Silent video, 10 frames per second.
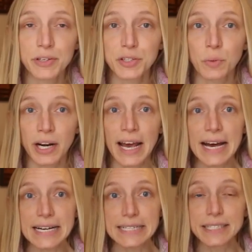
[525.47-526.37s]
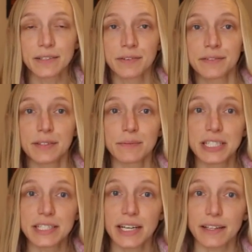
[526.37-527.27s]
but you want to add some
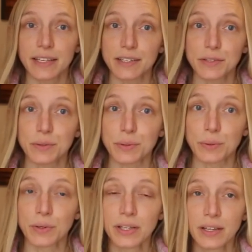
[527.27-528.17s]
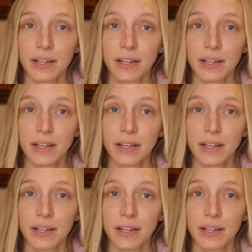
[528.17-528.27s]
detailing to